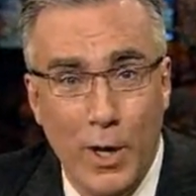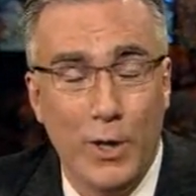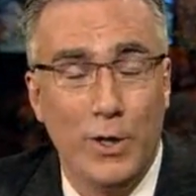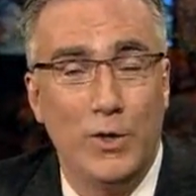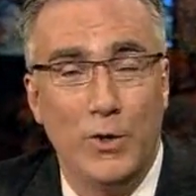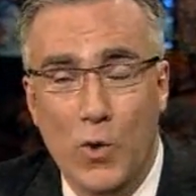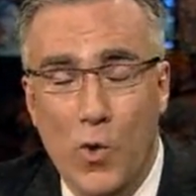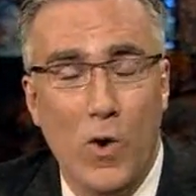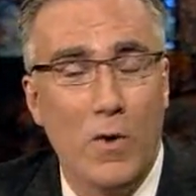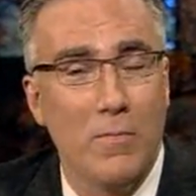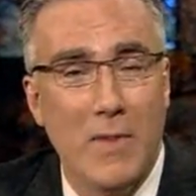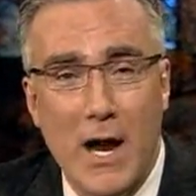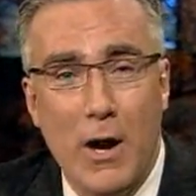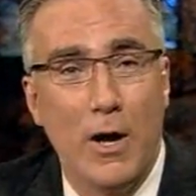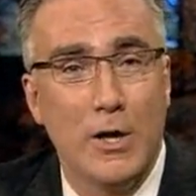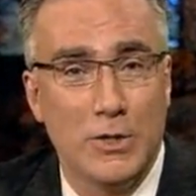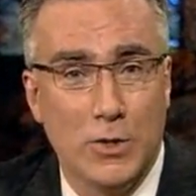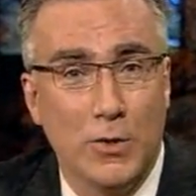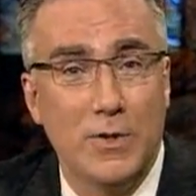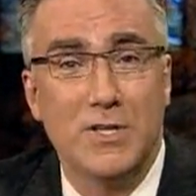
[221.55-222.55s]
Your
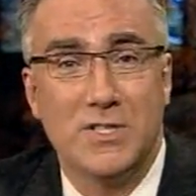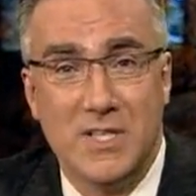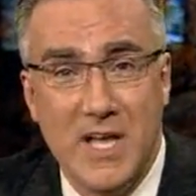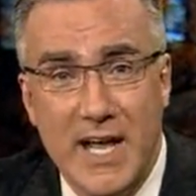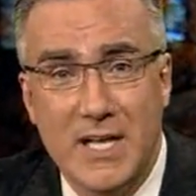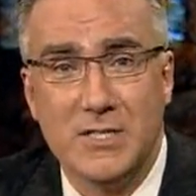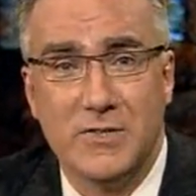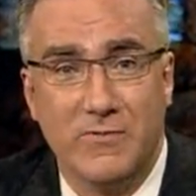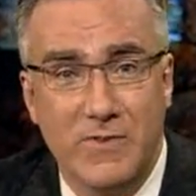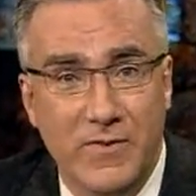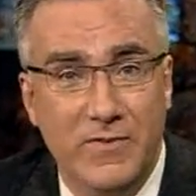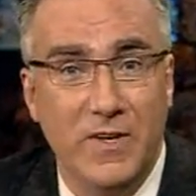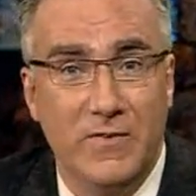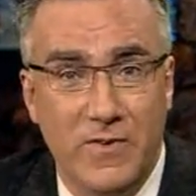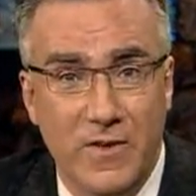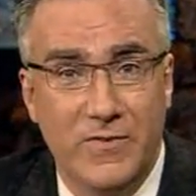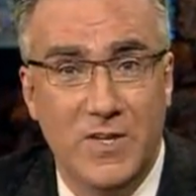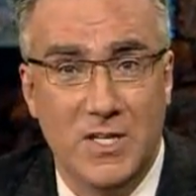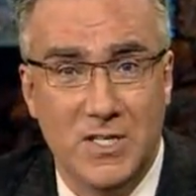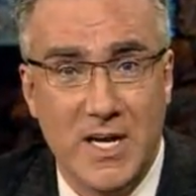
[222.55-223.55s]
marriage only stands a
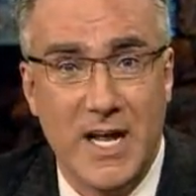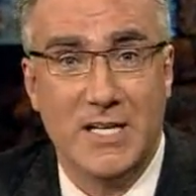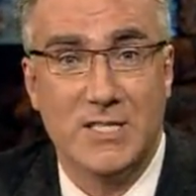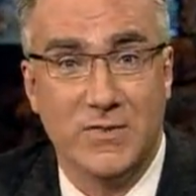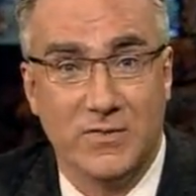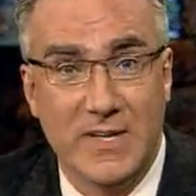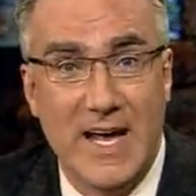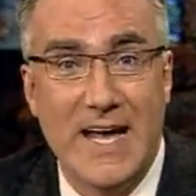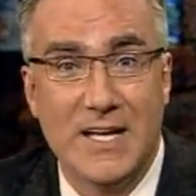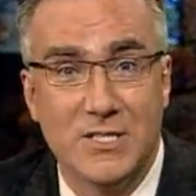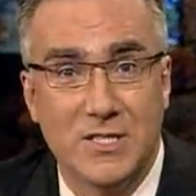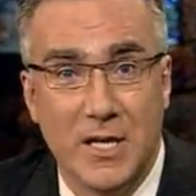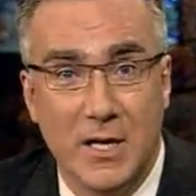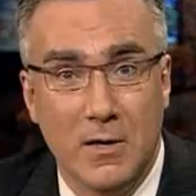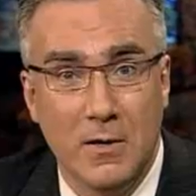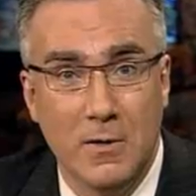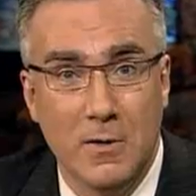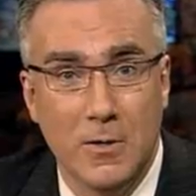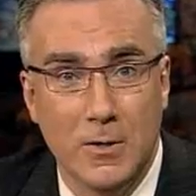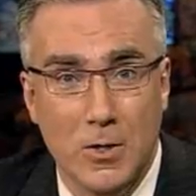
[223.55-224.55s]
50-50 chance of lasting,
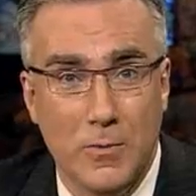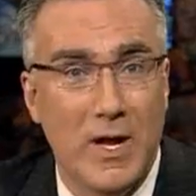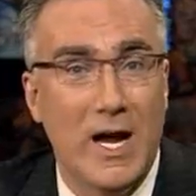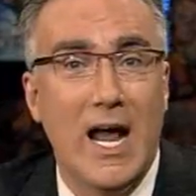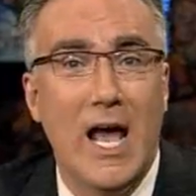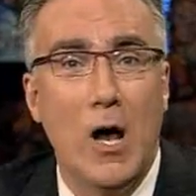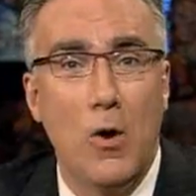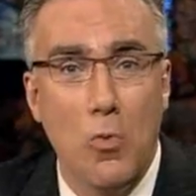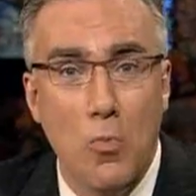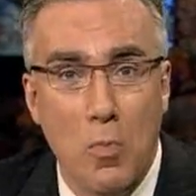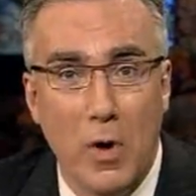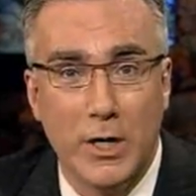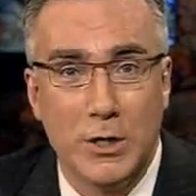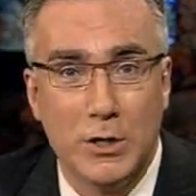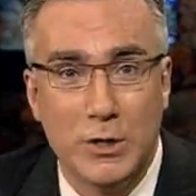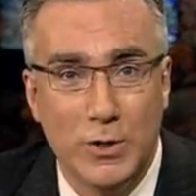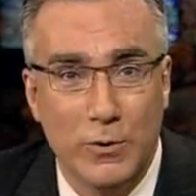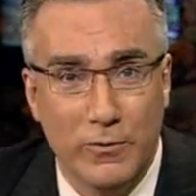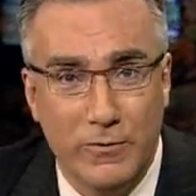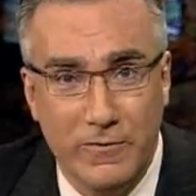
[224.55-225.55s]
no matter how
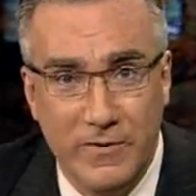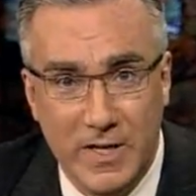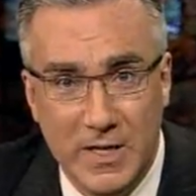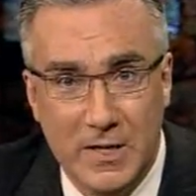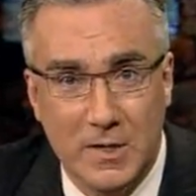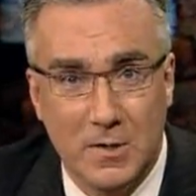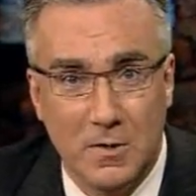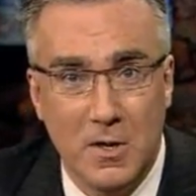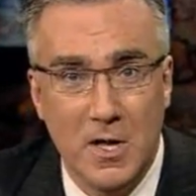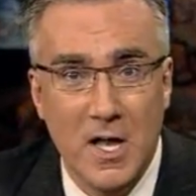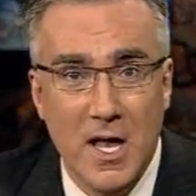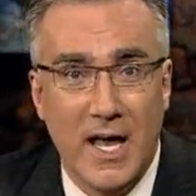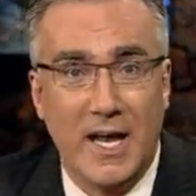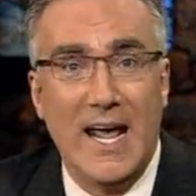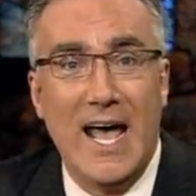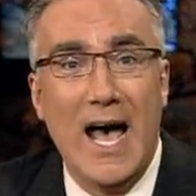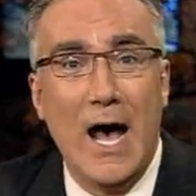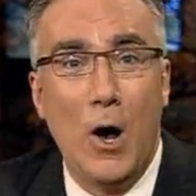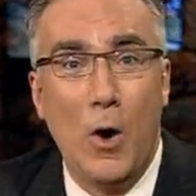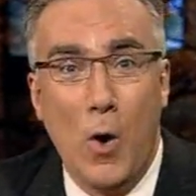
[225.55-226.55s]
much you feel and
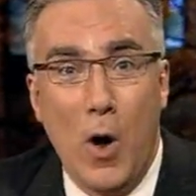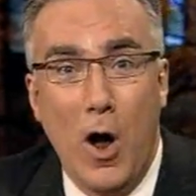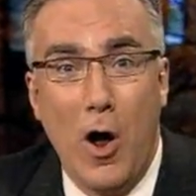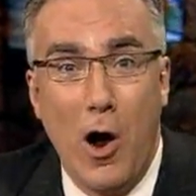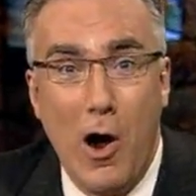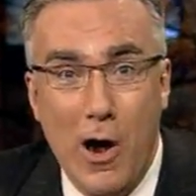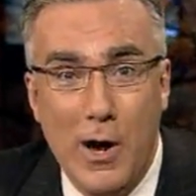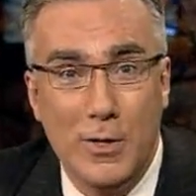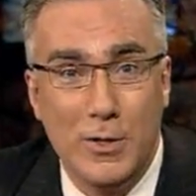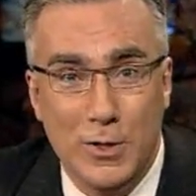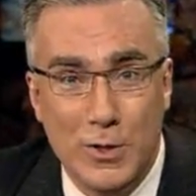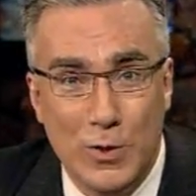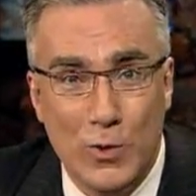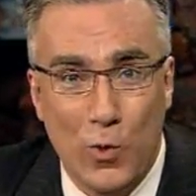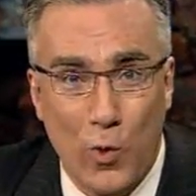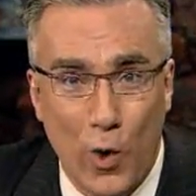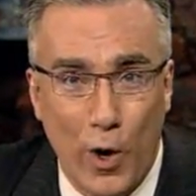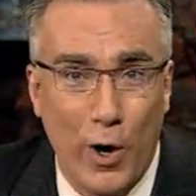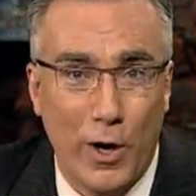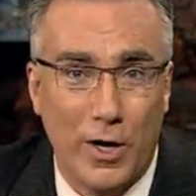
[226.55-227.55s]
how hard you
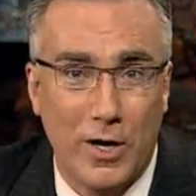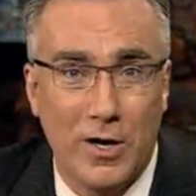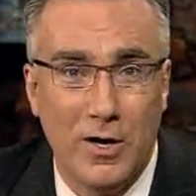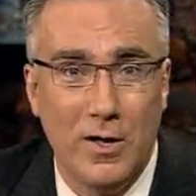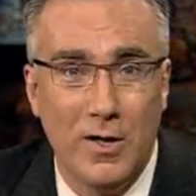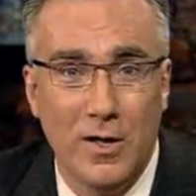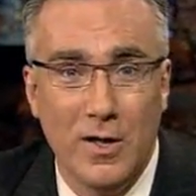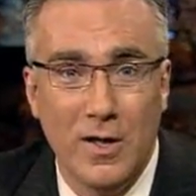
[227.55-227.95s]
work.